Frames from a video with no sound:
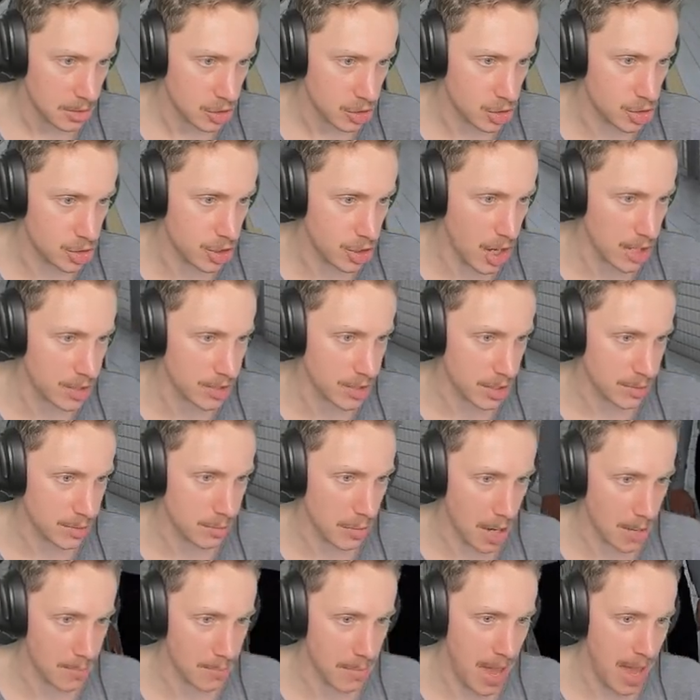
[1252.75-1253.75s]
Jesus,
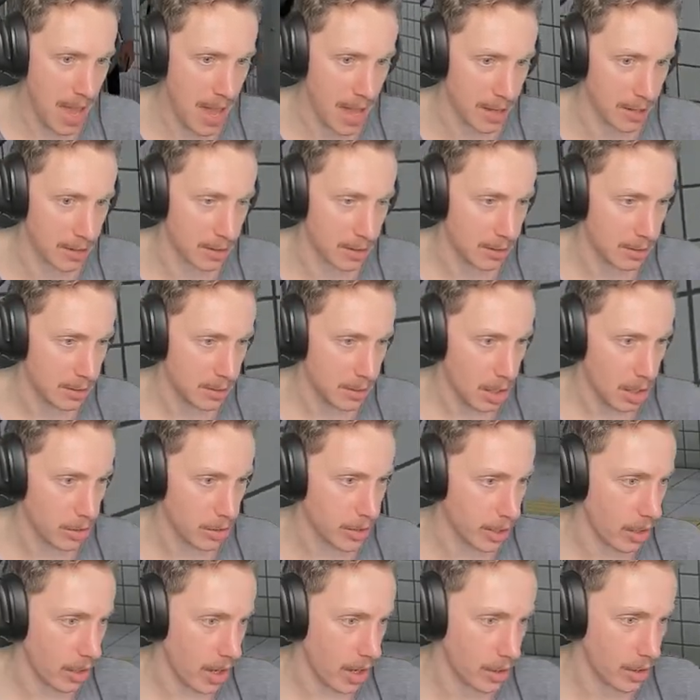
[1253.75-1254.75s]
my man.
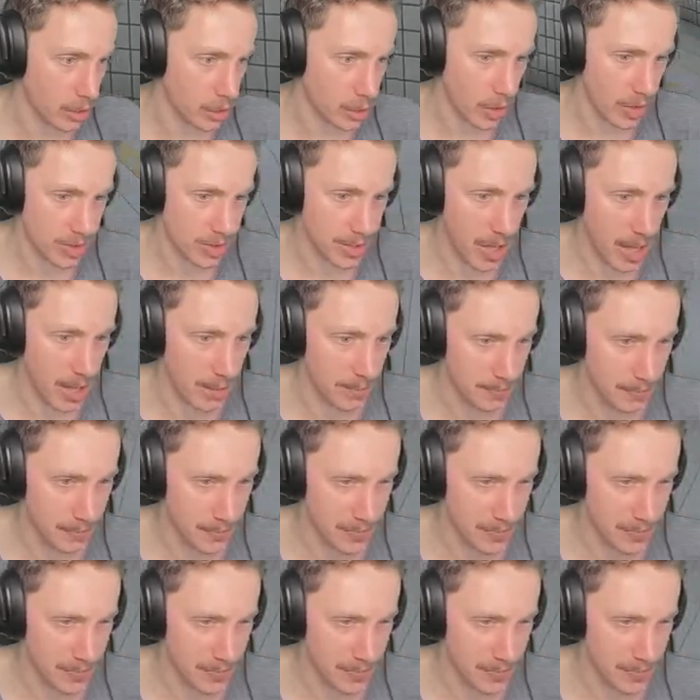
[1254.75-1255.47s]
Okay, I don't trust that.